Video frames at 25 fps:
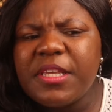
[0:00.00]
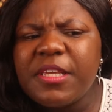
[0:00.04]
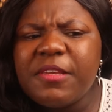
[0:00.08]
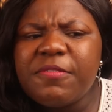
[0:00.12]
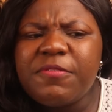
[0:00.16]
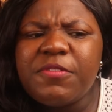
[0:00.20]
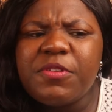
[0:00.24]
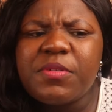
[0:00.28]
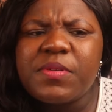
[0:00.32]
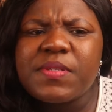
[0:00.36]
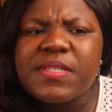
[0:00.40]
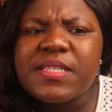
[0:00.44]

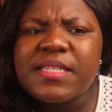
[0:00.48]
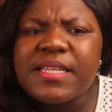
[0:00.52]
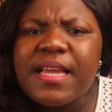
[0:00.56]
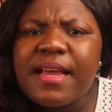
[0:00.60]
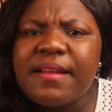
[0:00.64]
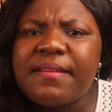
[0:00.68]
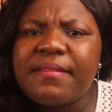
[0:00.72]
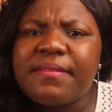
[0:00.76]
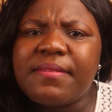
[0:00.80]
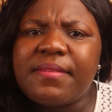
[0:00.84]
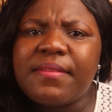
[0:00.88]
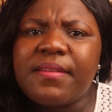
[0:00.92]
If you see
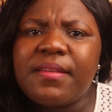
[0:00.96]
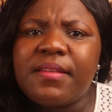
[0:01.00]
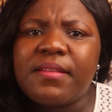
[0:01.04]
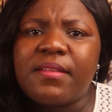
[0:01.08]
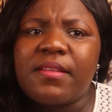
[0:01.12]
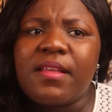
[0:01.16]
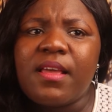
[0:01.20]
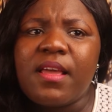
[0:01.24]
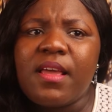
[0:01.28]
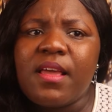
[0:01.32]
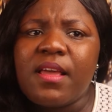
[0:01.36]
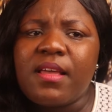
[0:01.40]

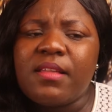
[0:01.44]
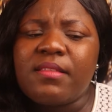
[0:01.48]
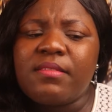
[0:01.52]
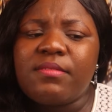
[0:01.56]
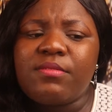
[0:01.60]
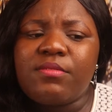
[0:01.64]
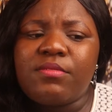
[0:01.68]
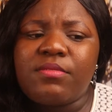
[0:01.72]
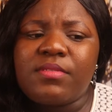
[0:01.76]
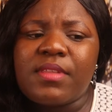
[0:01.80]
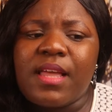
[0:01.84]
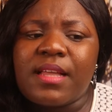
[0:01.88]
anything
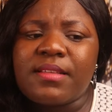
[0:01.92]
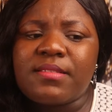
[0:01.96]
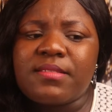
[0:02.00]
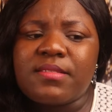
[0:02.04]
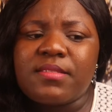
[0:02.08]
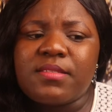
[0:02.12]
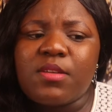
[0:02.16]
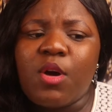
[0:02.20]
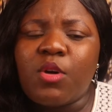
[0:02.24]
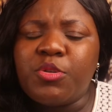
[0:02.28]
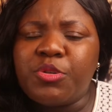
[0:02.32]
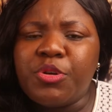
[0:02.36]

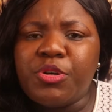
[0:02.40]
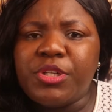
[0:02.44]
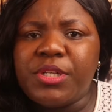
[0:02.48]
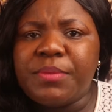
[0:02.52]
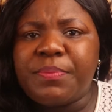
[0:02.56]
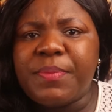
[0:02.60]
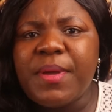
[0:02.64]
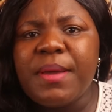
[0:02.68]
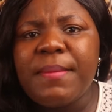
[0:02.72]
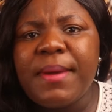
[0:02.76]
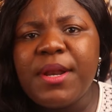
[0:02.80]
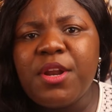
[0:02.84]
that's, although
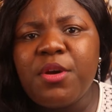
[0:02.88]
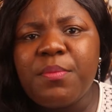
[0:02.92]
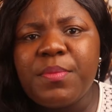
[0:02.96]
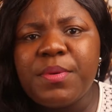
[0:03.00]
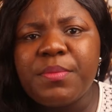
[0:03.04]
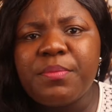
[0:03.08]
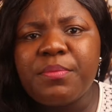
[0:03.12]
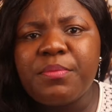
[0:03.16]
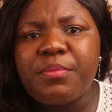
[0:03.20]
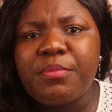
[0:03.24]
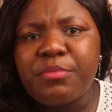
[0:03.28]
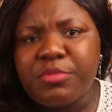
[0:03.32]
the pay might not
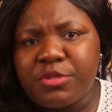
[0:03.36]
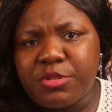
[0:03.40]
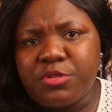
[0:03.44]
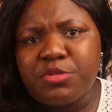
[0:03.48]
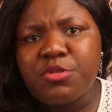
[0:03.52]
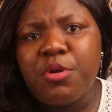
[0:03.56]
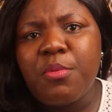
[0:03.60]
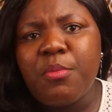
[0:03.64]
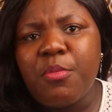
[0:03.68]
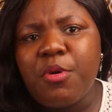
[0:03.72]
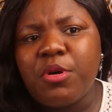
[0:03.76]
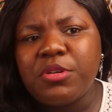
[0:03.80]
be
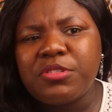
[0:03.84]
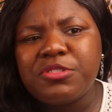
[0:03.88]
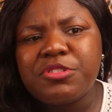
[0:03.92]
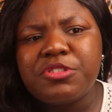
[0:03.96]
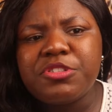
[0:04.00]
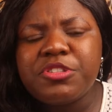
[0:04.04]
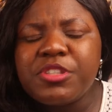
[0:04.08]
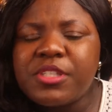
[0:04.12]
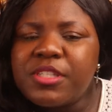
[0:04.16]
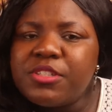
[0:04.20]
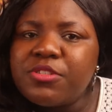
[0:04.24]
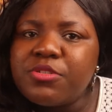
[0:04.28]
so
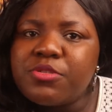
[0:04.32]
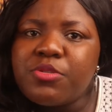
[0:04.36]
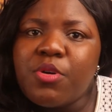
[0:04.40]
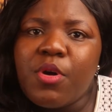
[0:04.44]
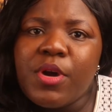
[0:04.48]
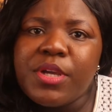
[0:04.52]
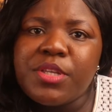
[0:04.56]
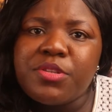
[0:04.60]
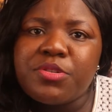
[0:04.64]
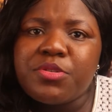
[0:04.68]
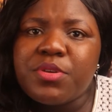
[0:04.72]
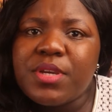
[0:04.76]
much, you can
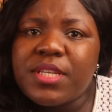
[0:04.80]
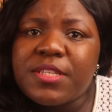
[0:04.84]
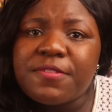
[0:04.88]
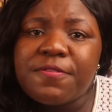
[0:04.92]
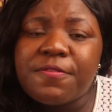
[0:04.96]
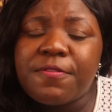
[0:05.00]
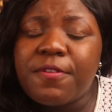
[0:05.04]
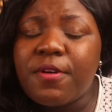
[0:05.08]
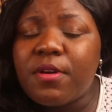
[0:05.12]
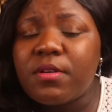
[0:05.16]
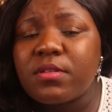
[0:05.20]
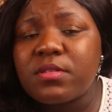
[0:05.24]
go into it
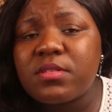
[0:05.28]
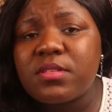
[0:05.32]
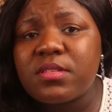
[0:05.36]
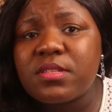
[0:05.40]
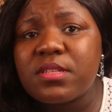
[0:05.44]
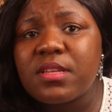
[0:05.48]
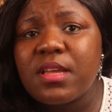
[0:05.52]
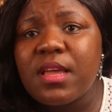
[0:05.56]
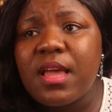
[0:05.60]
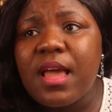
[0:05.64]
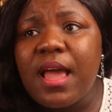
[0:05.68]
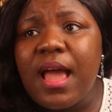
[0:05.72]

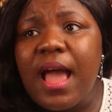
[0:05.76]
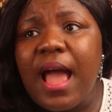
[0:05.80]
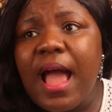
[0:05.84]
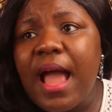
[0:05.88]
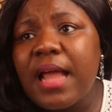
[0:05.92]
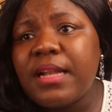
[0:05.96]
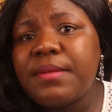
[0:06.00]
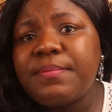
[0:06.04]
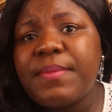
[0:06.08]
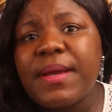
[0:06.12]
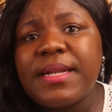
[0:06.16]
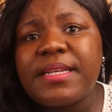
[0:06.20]
first,
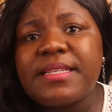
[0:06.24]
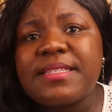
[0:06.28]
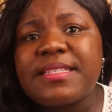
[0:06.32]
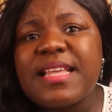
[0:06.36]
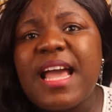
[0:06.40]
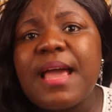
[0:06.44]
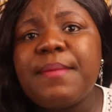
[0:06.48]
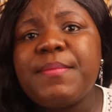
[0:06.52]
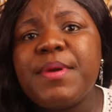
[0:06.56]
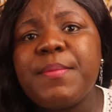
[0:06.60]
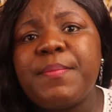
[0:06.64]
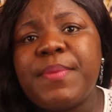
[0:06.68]
and by the
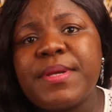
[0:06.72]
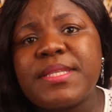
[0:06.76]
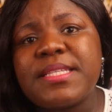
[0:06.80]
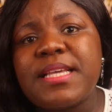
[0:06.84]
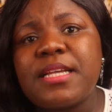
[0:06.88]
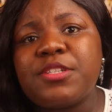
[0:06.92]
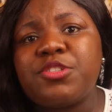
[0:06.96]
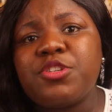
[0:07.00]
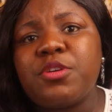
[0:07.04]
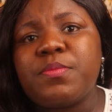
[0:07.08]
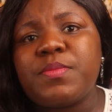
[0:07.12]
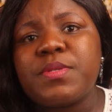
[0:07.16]
time a
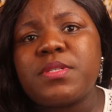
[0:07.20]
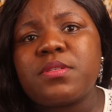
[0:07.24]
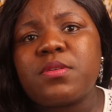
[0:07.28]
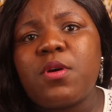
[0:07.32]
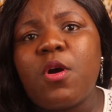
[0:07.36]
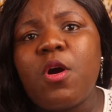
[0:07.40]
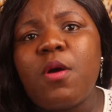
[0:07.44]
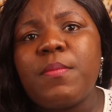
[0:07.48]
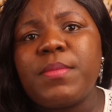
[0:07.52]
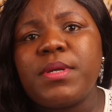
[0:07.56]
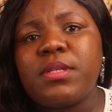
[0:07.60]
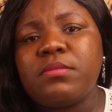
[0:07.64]
better job is
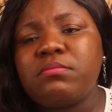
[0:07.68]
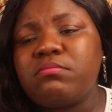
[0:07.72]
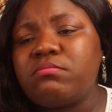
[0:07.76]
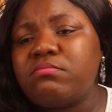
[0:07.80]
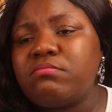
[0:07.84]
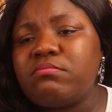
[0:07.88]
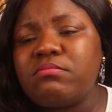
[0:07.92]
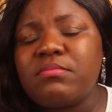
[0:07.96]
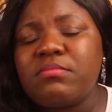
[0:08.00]
coming,